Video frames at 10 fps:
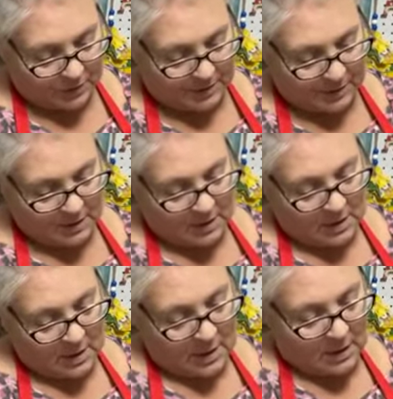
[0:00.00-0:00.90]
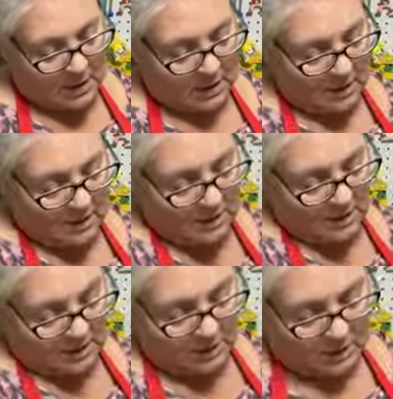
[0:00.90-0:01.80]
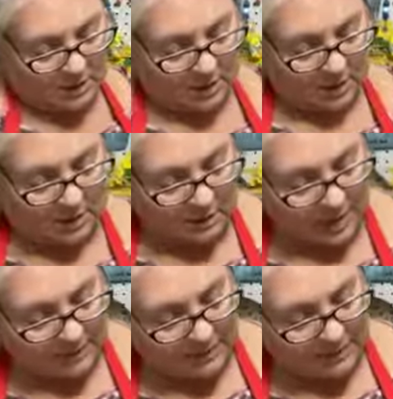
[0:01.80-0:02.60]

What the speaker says: groups, and so they